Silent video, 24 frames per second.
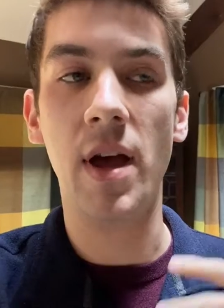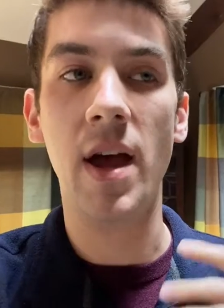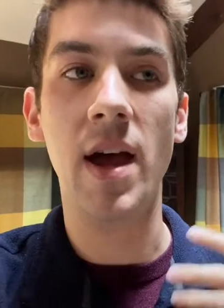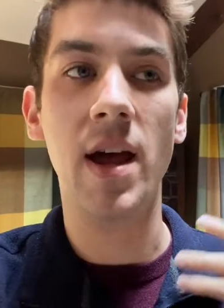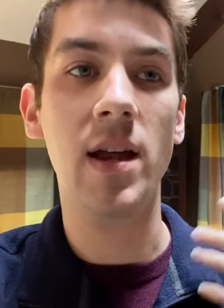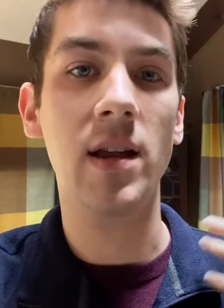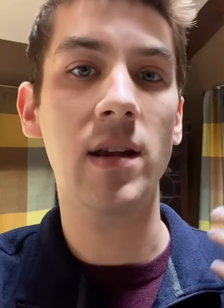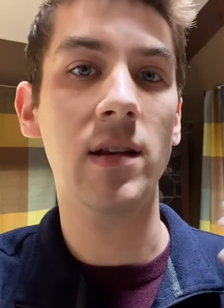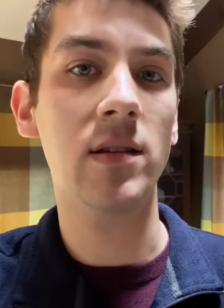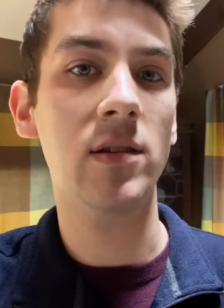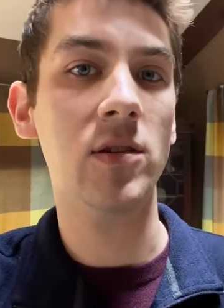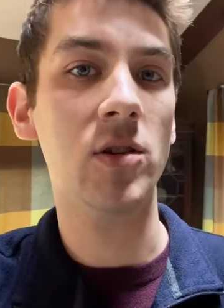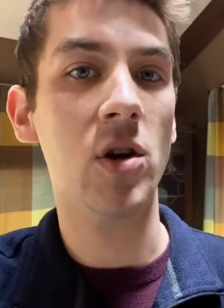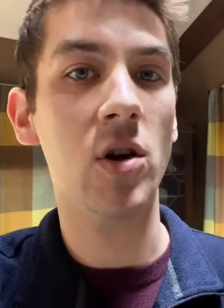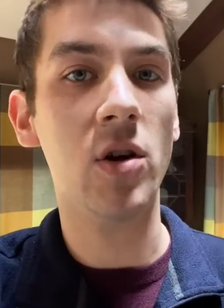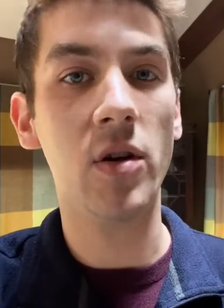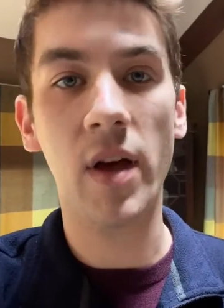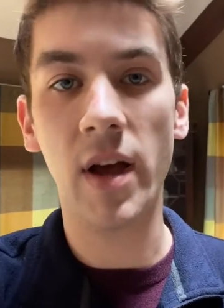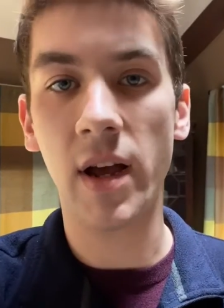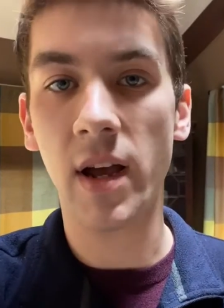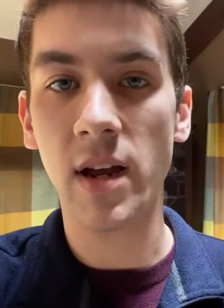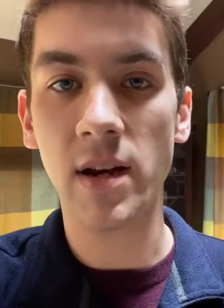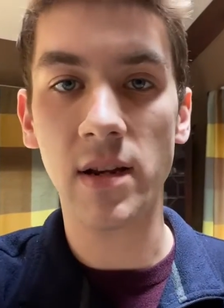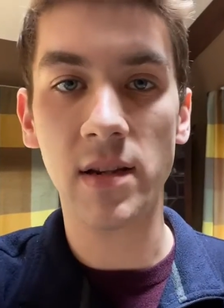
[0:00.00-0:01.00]
and all
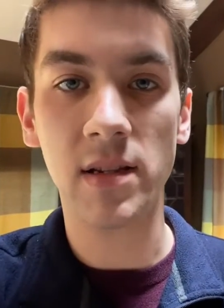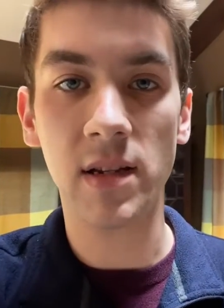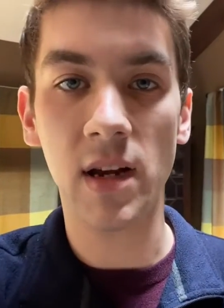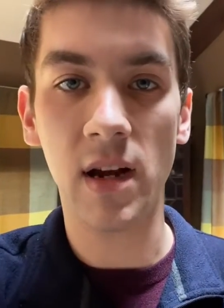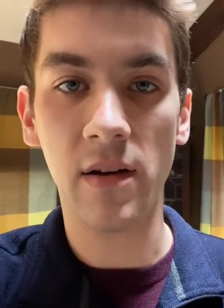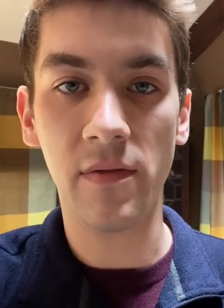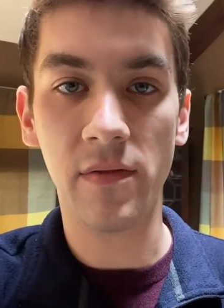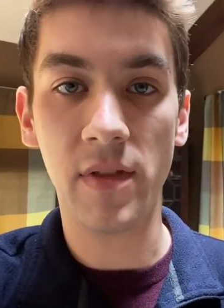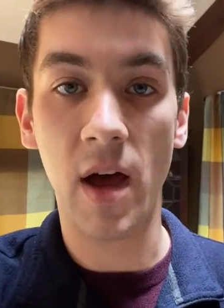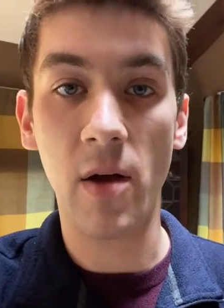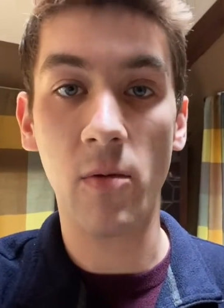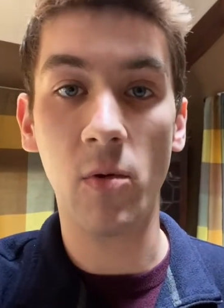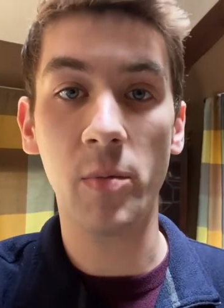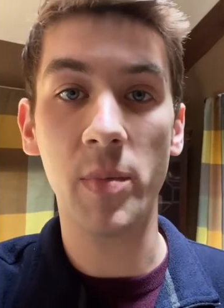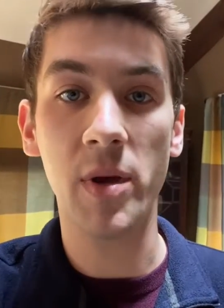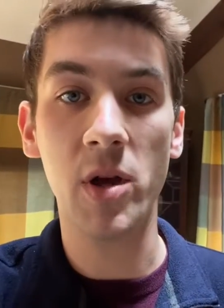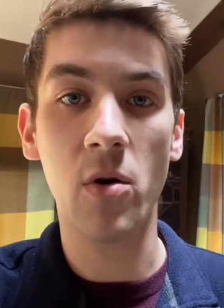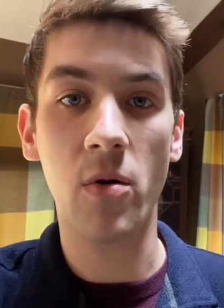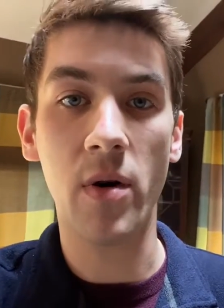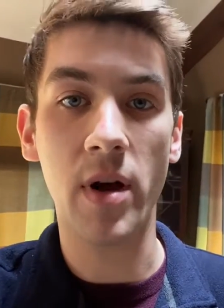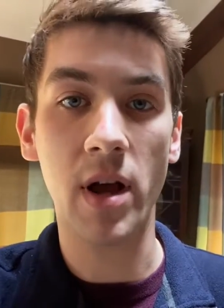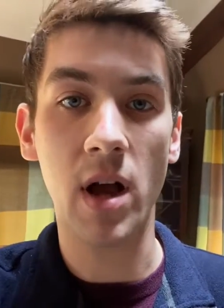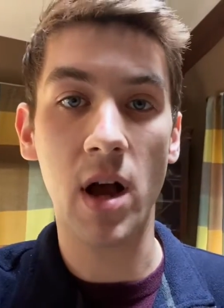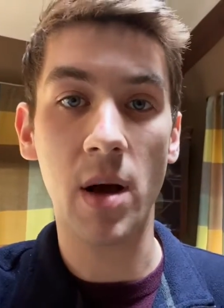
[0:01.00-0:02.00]
that kind of stuff, that will be
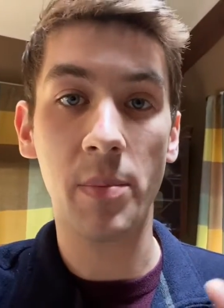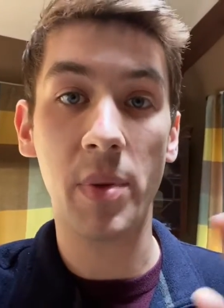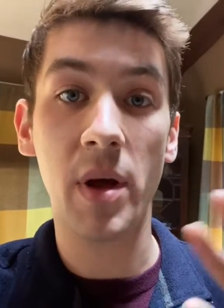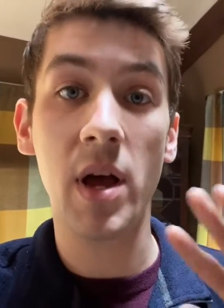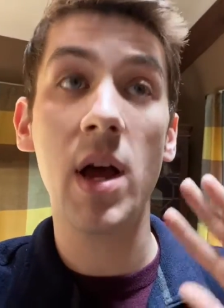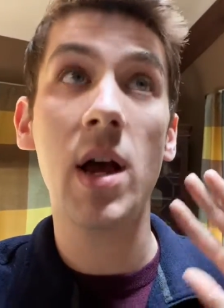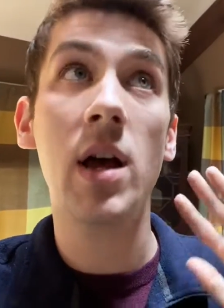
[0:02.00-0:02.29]
going up